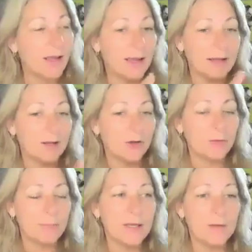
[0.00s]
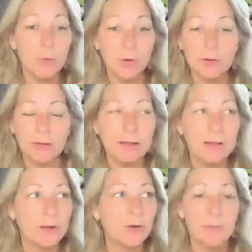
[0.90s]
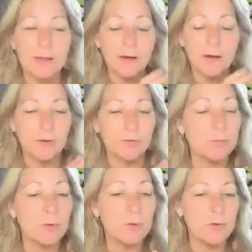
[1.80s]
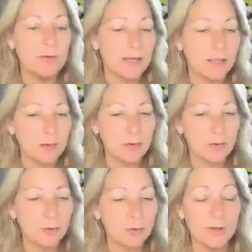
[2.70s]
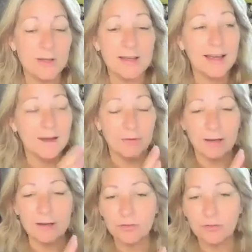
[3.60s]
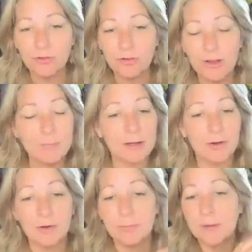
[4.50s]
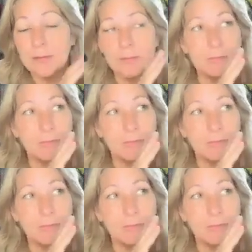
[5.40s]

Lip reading: And it could be work. It could be also moving into a relationship. It could be,